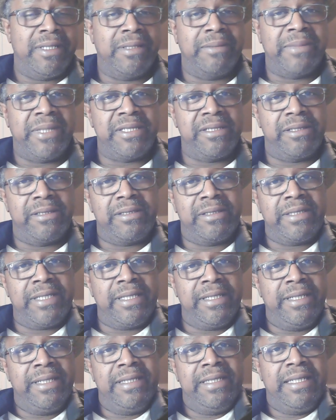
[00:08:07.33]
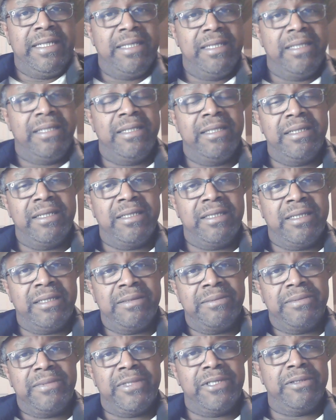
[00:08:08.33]
I should say,
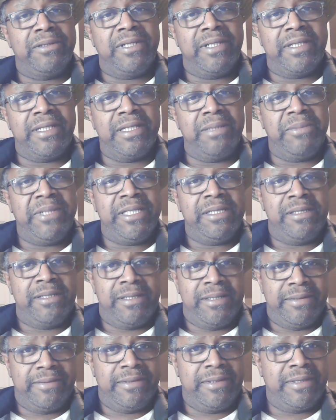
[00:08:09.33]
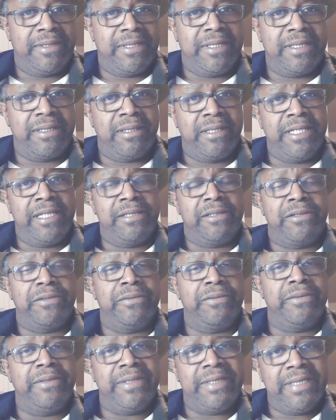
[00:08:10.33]
to the honeybees. It can lead
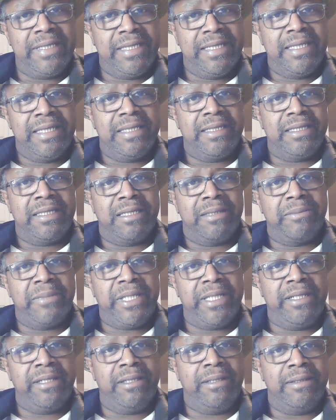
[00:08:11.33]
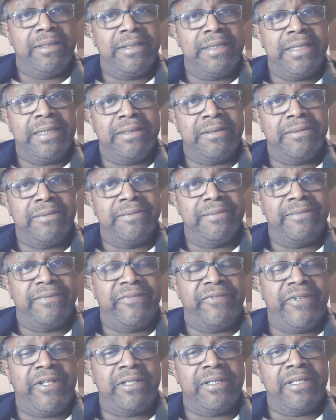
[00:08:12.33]
to many,
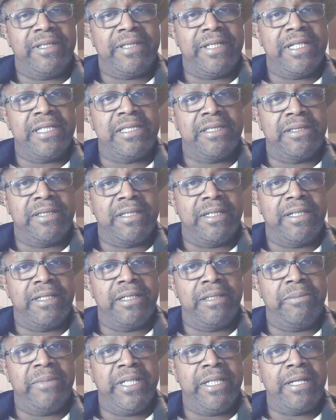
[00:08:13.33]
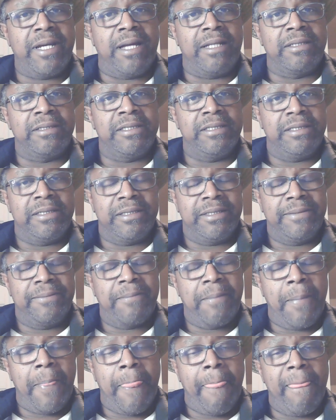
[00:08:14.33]
failing things in the honeybee colonies,
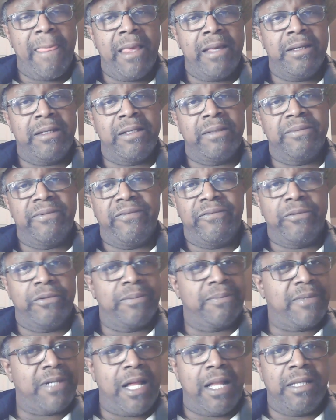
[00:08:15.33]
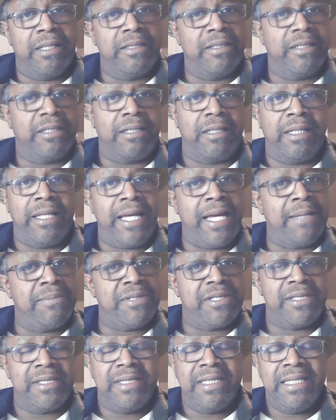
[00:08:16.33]
for colony collapse,